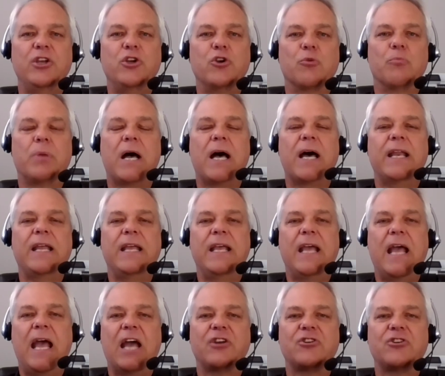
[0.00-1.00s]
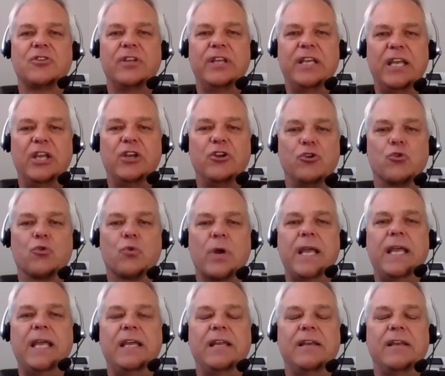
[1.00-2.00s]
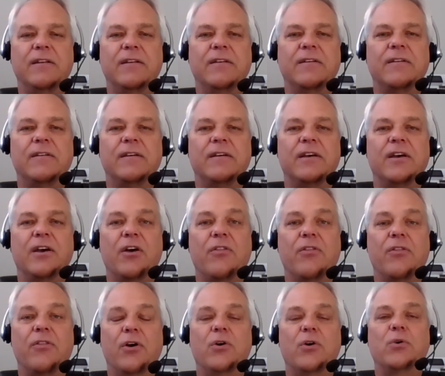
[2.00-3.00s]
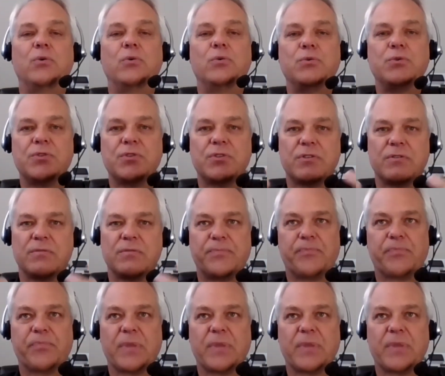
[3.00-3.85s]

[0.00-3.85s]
hit your body actually ingrain those